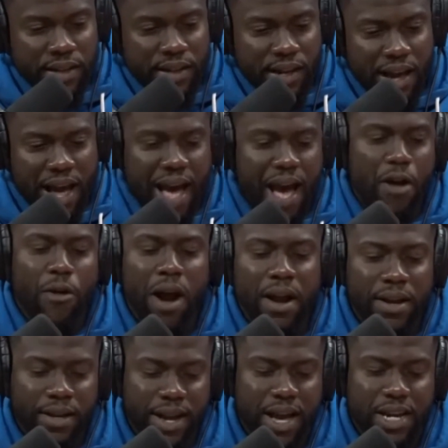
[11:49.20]
How our
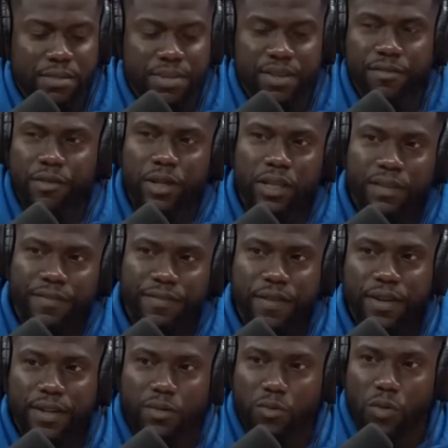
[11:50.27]
economy really
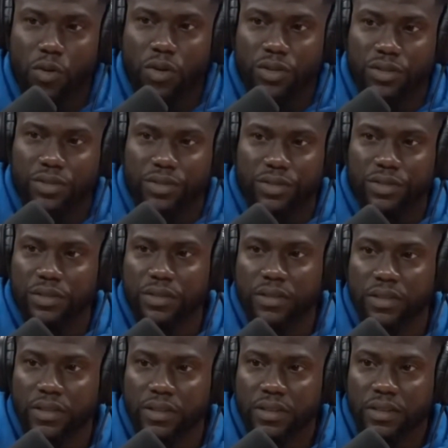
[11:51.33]
fucking works.
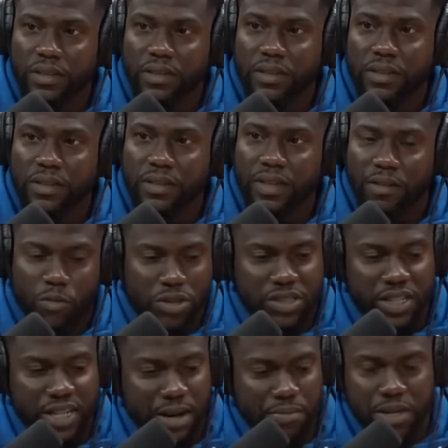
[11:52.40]
Once
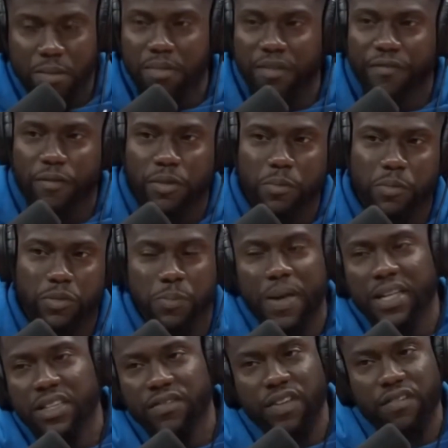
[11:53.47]
again, I'm coming from the
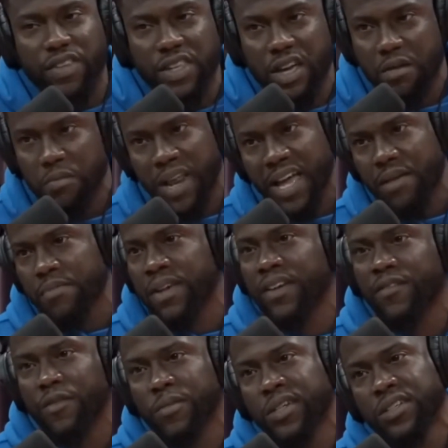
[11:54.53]
perspective of a young black man
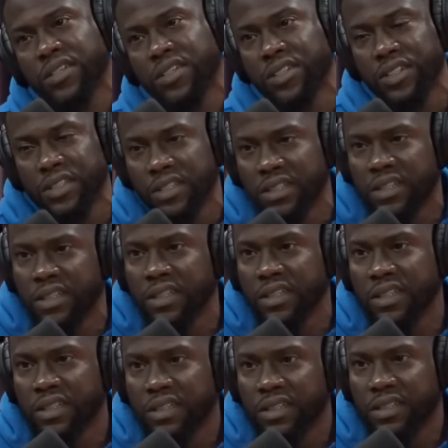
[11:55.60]
from the hood.
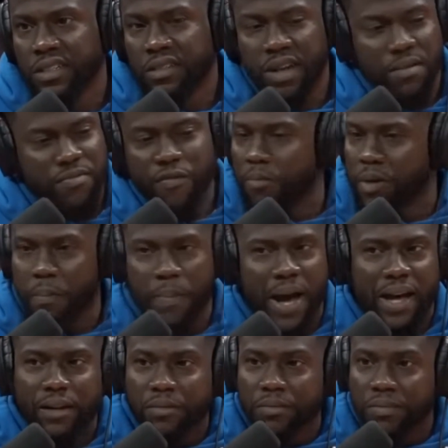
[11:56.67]
I'm from the
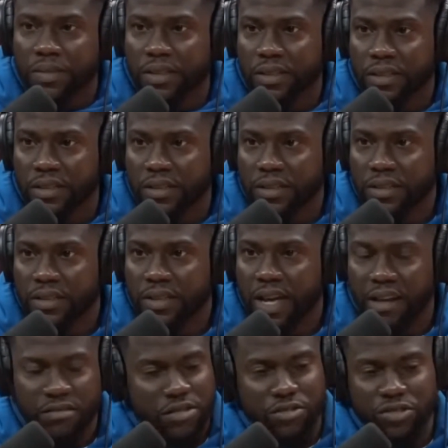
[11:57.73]
bottom.
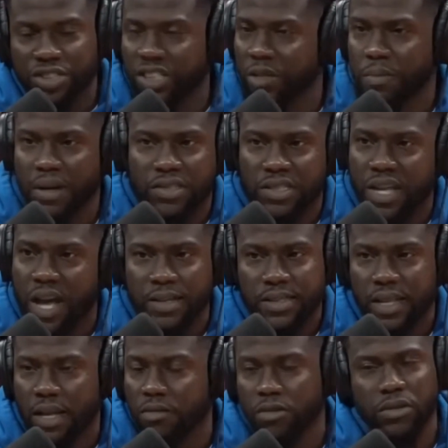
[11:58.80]
I don't know shit about stocks. I
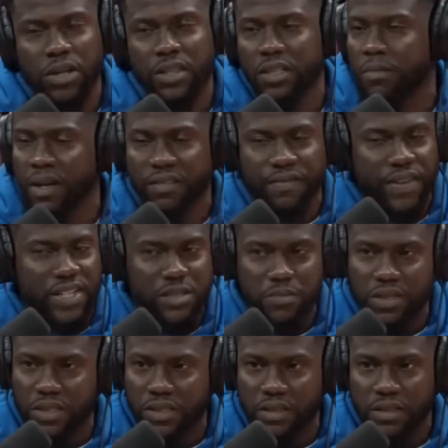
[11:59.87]
don't know nothing about
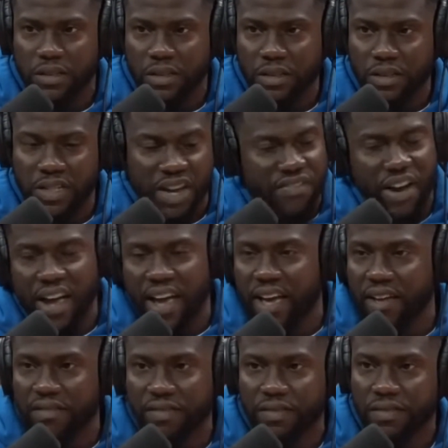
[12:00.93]
investments. Never
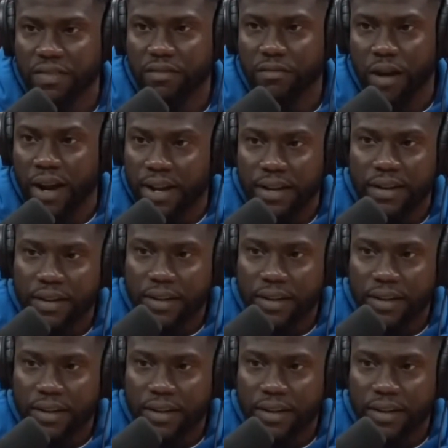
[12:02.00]
have, right?